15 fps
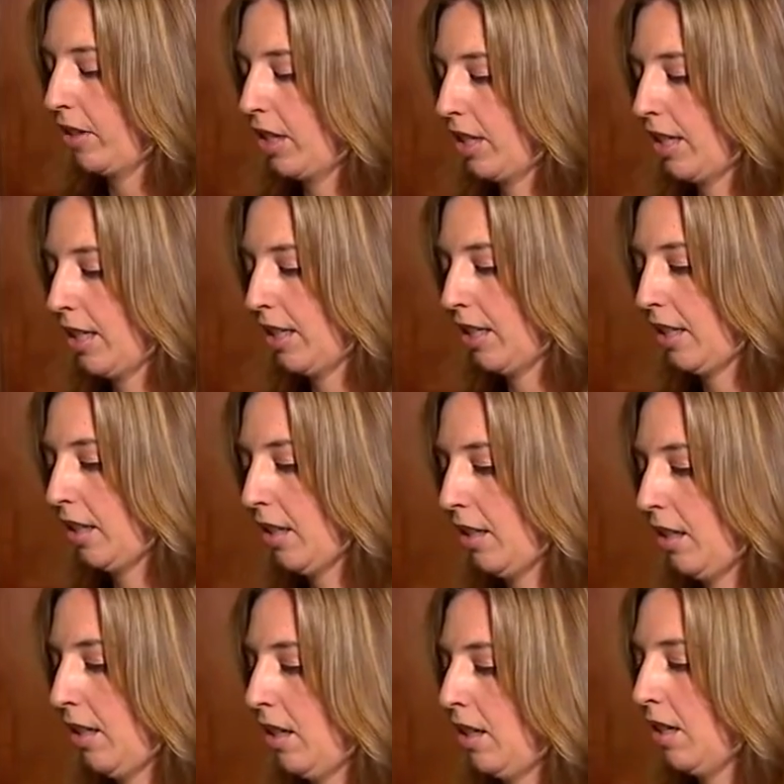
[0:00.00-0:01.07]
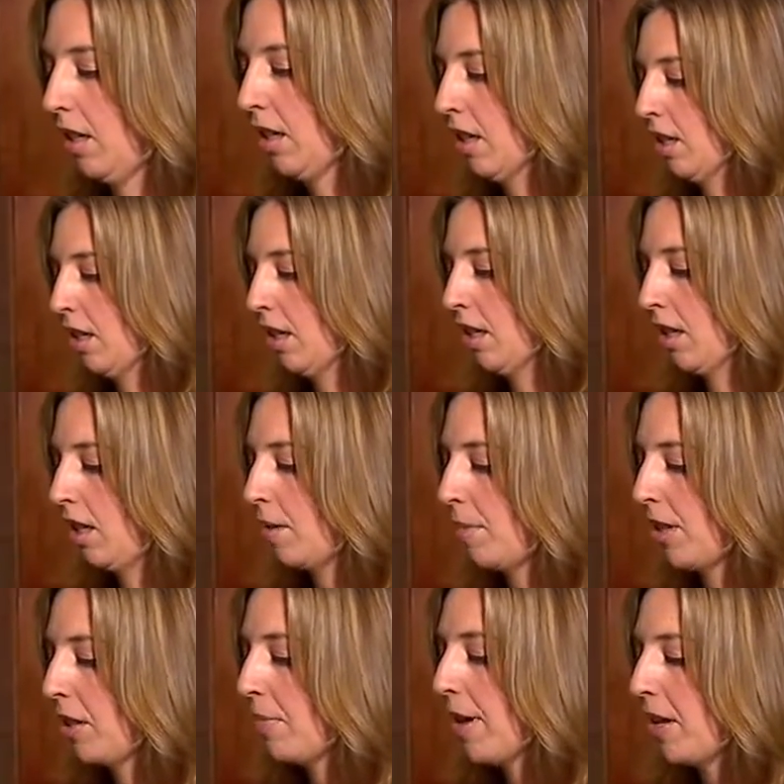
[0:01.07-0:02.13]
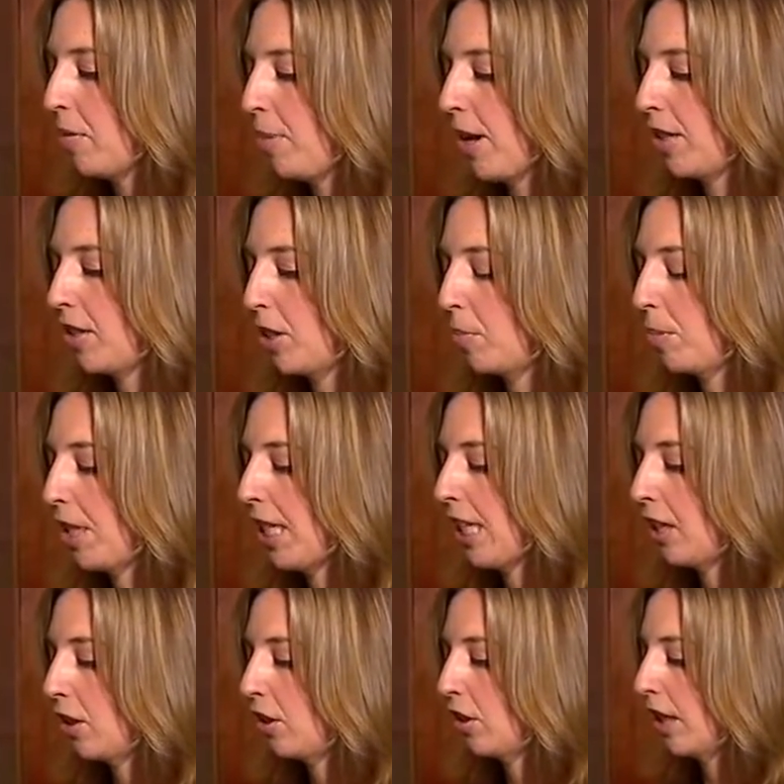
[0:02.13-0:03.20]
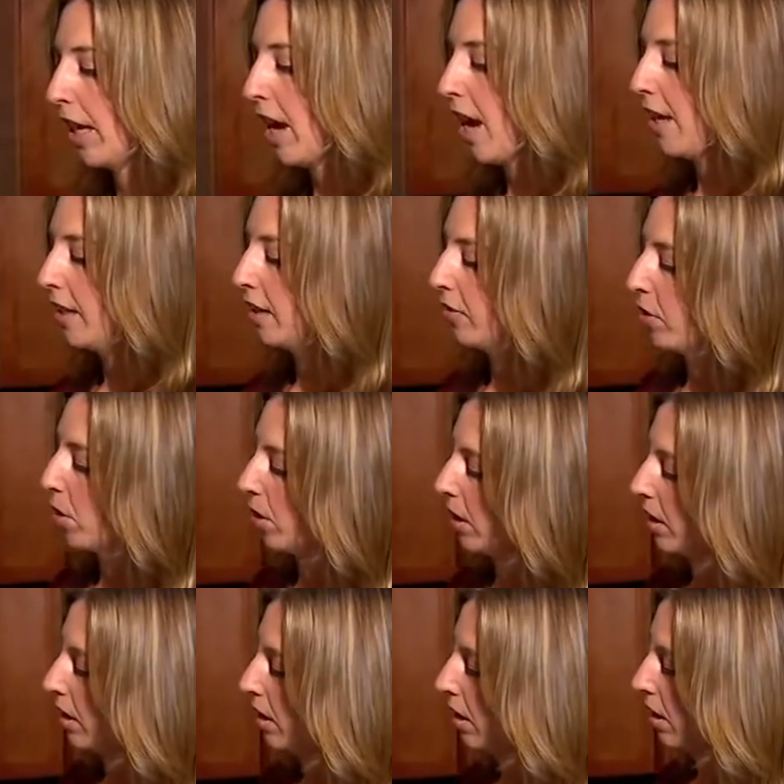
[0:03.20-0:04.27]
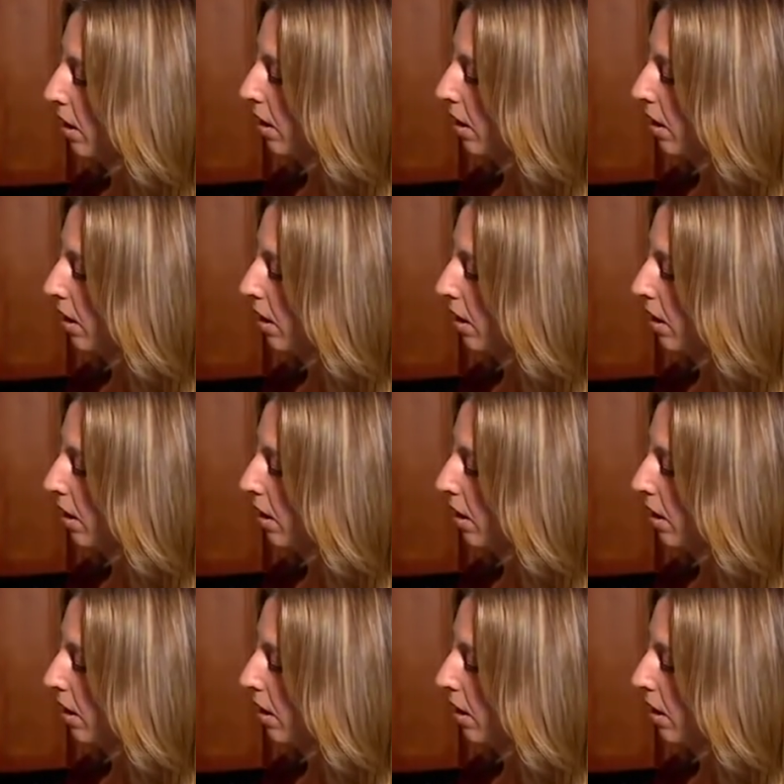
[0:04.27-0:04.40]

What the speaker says: we can get it to come on. The metal parts are particularly hot, of course.